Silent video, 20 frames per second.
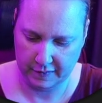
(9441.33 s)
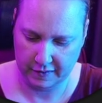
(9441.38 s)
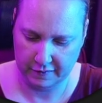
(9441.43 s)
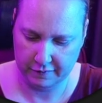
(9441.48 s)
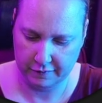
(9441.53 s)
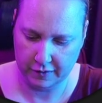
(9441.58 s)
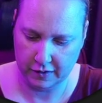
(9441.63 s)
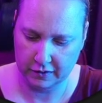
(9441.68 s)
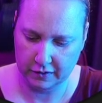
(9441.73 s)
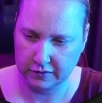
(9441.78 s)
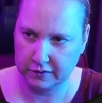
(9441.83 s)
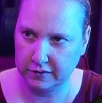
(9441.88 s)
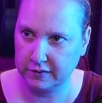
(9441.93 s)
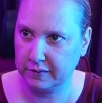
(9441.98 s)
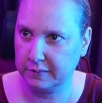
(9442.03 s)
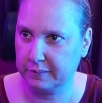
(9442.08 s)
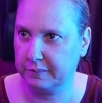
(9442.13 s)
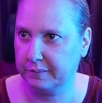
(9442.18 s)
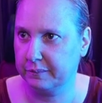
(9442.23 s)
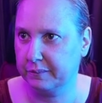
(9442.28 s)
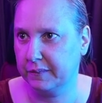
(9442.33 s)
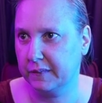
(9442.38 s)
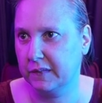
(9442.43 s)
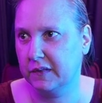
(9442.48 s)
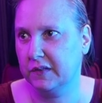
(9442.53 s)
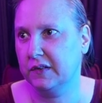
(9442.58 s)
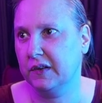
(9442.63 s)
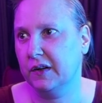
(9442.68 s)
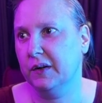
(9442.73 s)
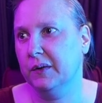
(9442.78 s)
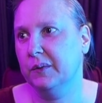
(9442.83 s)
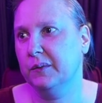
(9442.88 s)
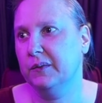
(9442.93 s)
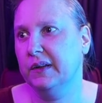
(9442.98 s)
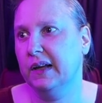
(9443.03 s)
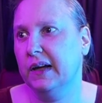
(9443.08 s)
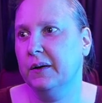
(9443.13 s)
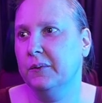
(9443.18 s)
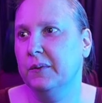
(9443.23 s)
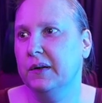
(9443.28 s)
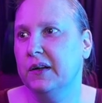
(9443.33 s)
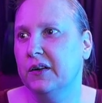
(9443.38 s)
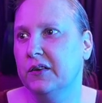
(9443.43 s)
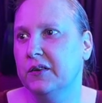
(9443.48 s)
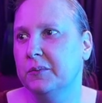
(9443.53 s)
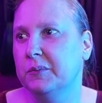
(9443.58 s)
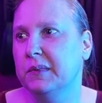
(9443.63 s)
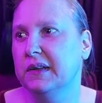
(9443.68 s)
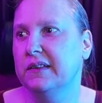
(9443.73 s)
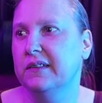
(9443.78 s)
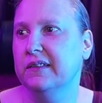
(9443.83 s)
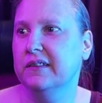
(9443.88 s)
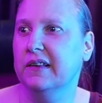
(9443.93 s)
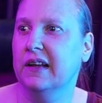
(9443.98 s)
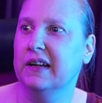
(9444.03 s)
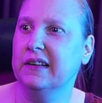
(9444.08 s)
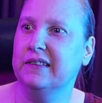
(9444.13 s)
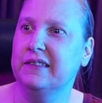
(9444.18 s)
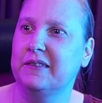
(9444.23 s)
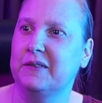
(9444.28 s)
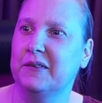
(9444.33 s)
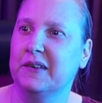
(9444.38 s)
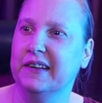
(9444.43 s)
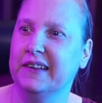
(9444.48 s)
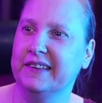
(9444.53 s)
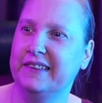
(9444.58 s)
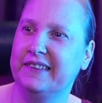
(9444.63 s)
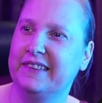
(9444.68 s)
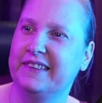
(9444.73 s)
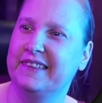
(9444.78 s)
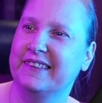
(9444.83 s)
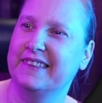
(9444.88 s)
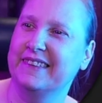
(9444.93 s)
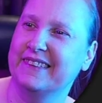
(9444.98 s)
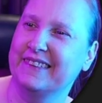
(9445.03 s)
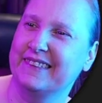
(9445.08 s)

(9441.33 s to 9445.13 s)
Font. So now we can't miss that, right?